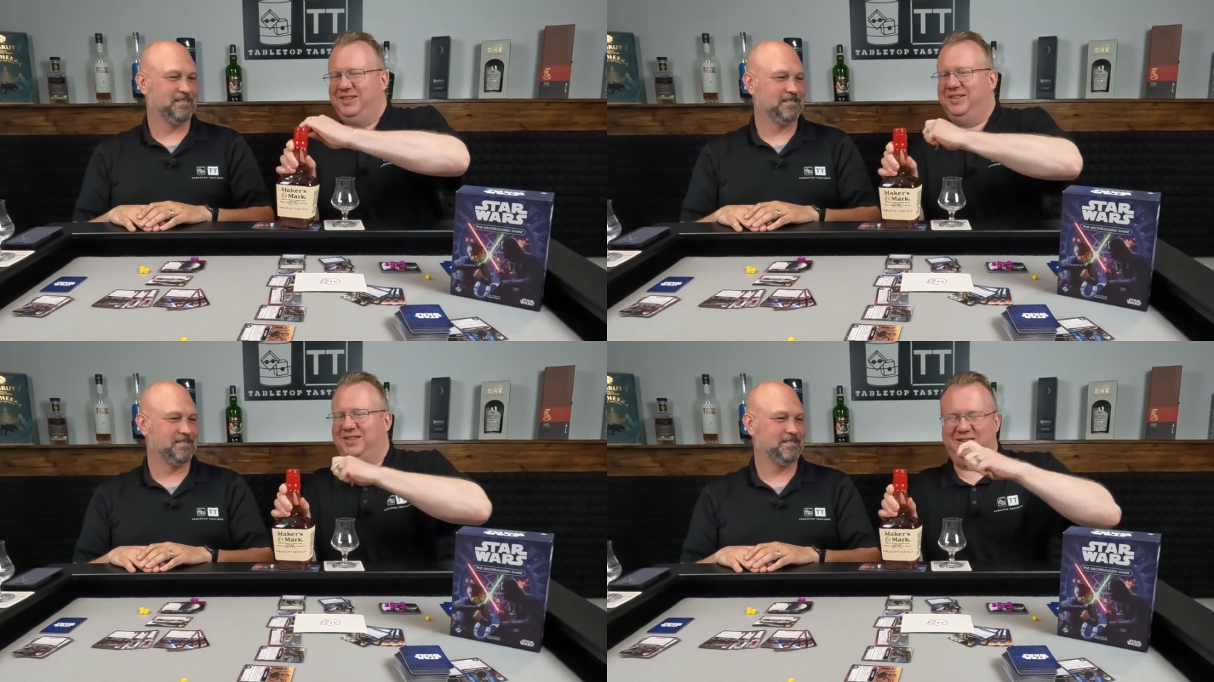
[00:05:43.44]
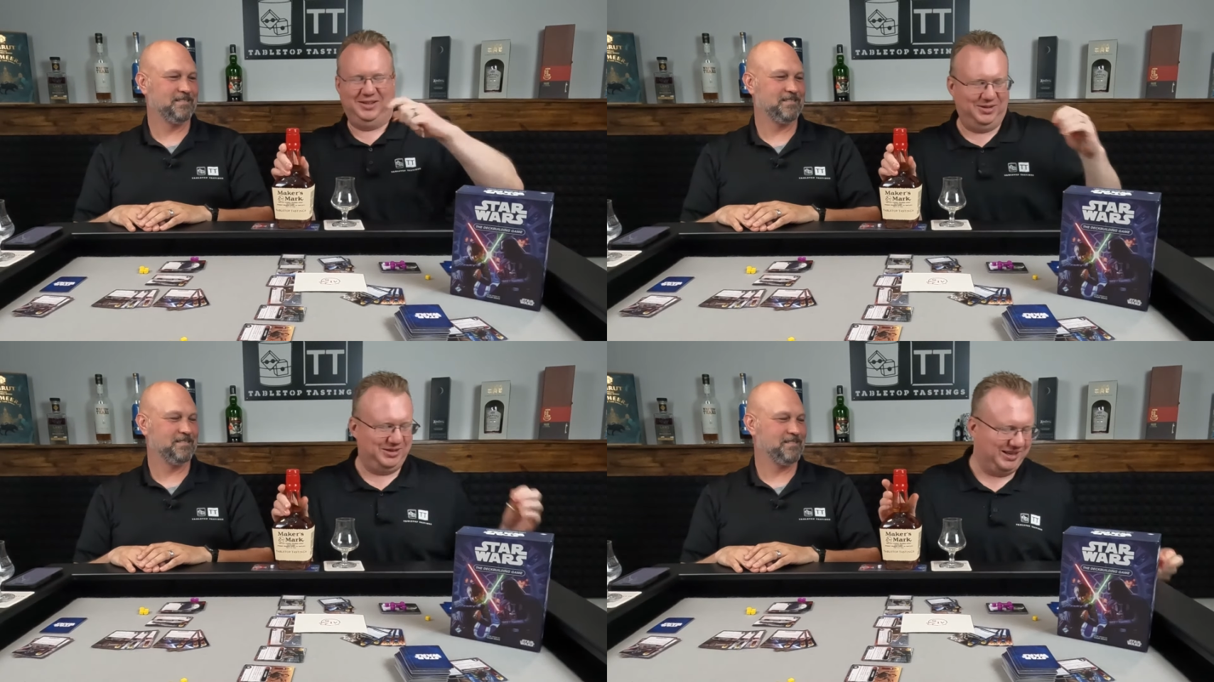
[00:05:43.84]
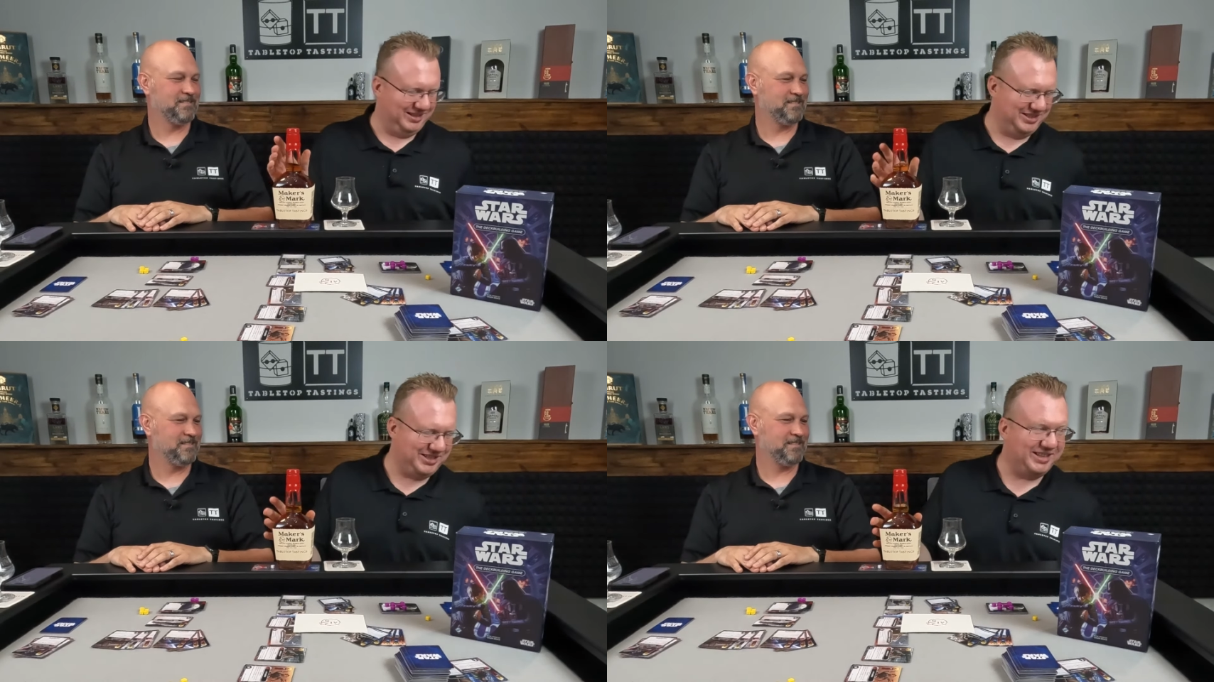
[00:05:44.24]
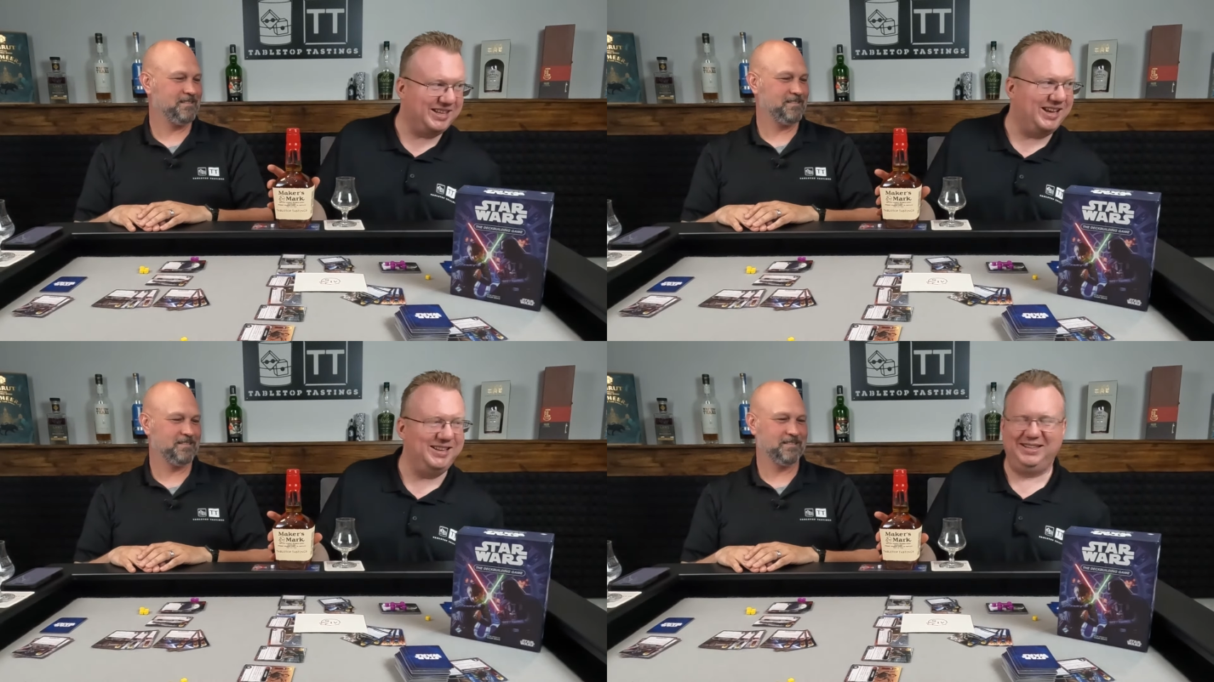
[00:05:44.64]
Speaker 1: do. Okay, let's
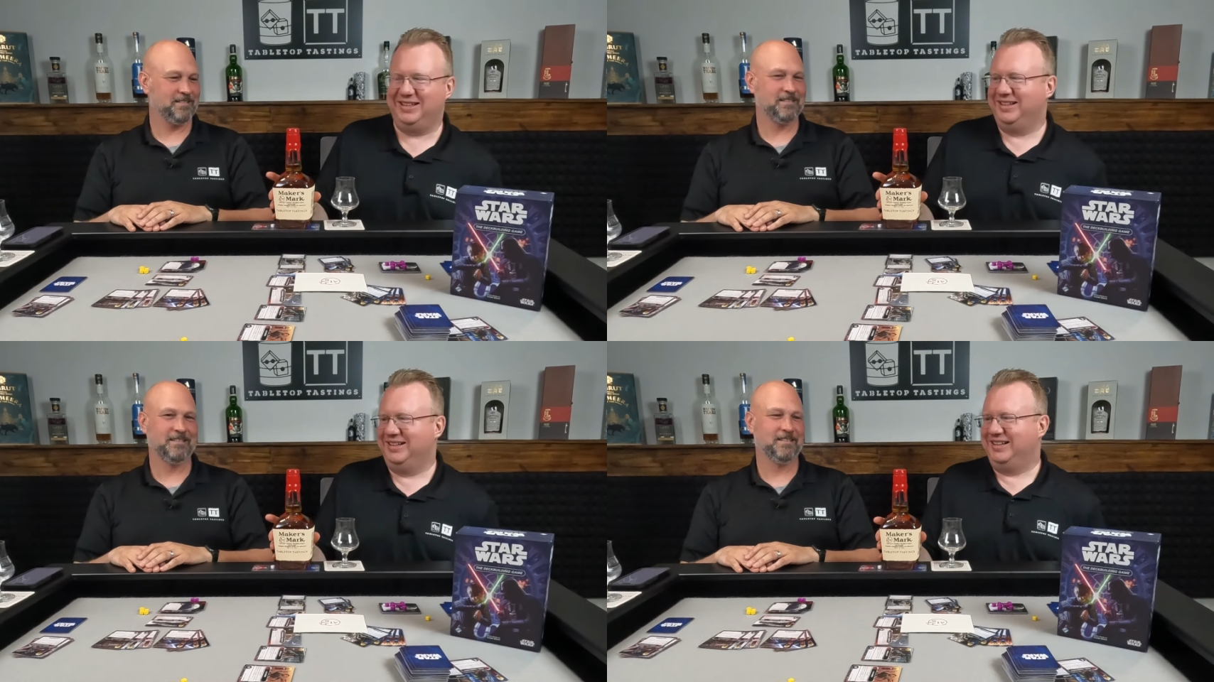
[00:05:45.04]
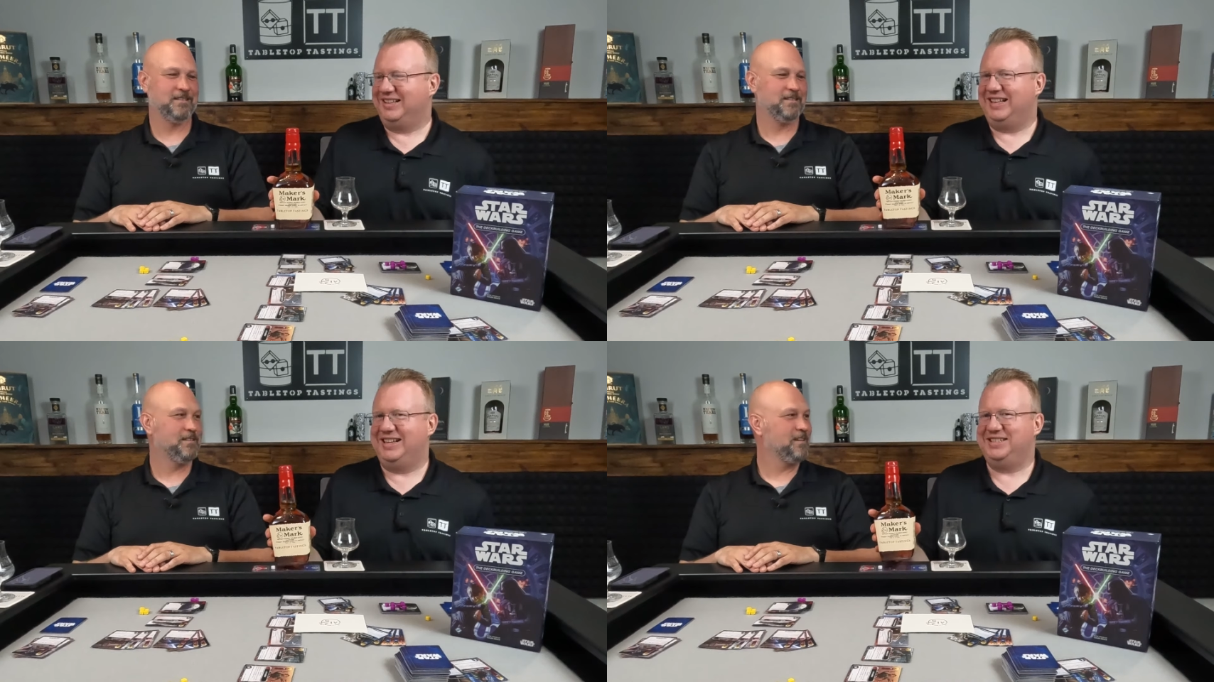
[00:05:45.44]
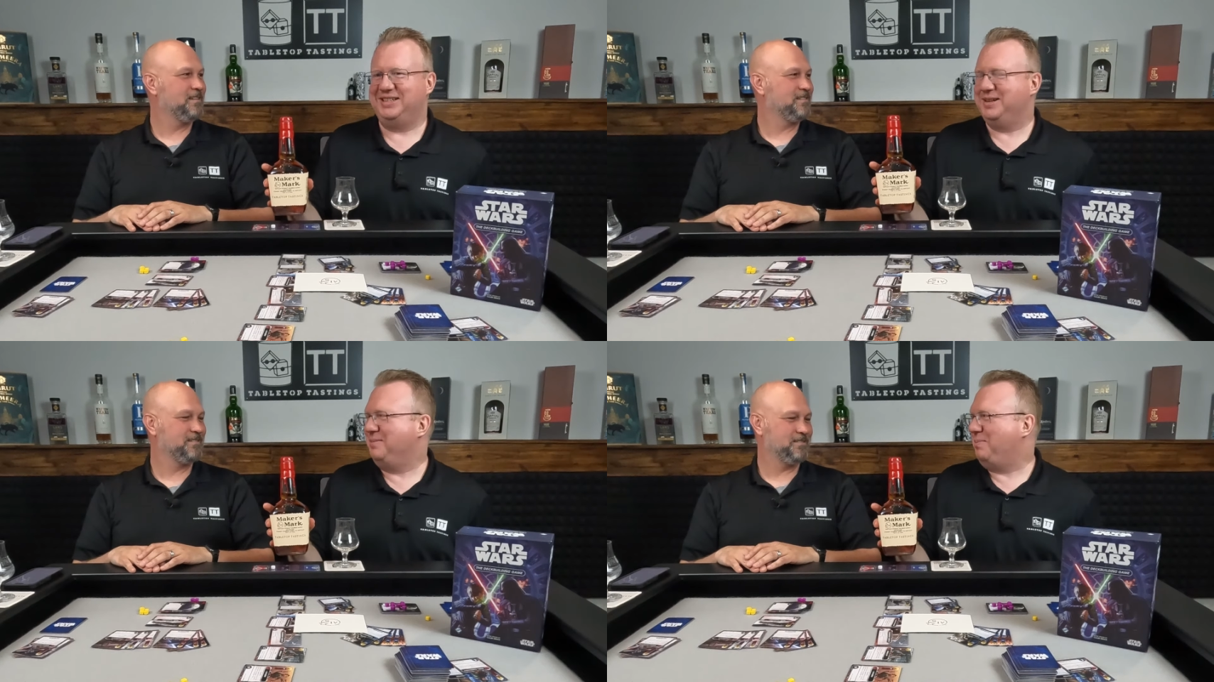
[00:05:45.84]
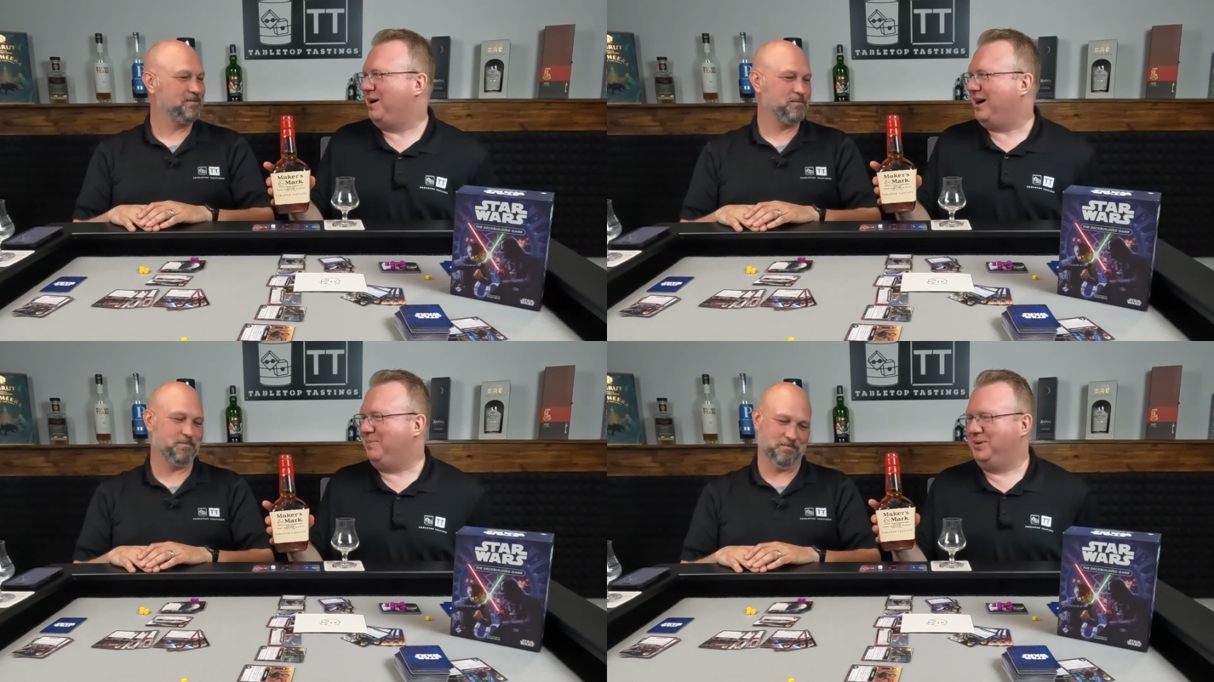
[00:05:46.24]
get that classic
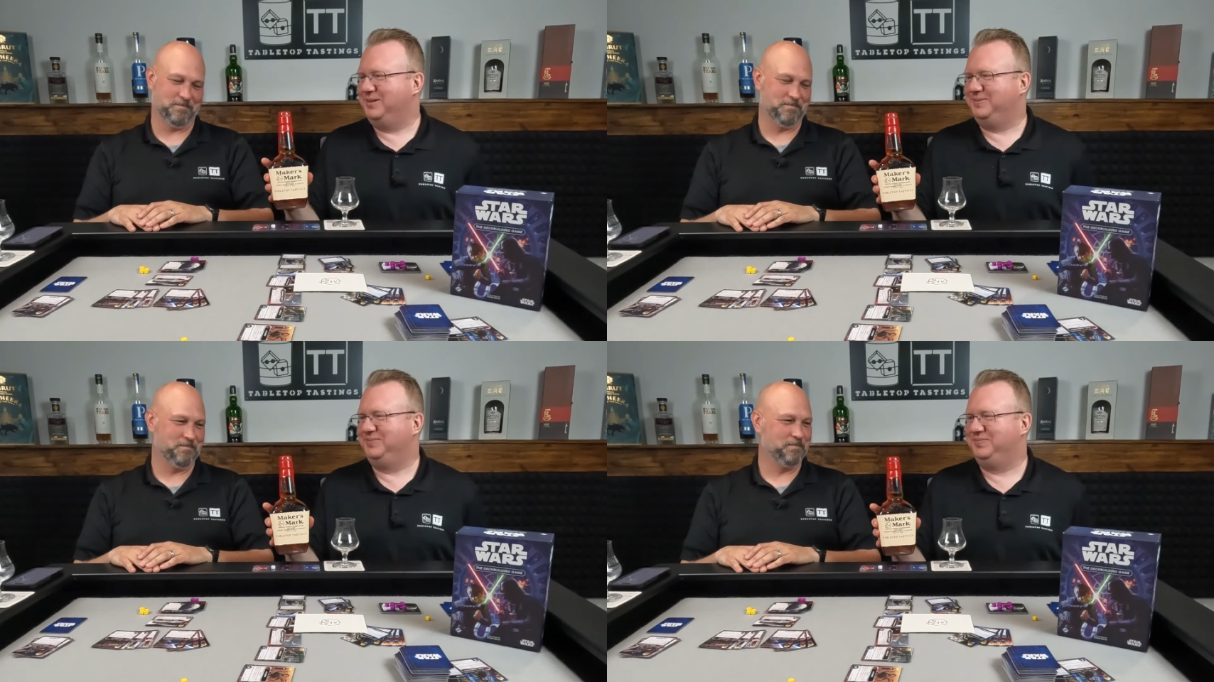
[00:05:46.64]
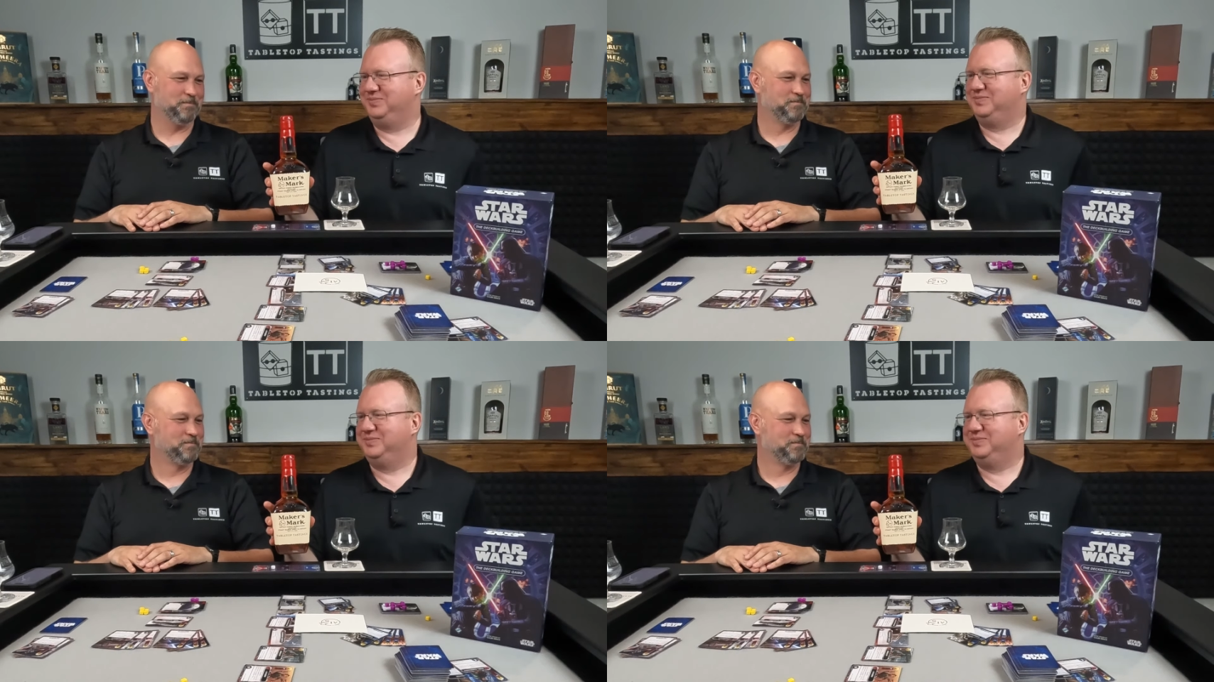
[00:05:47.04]
pop. Mm-hmm.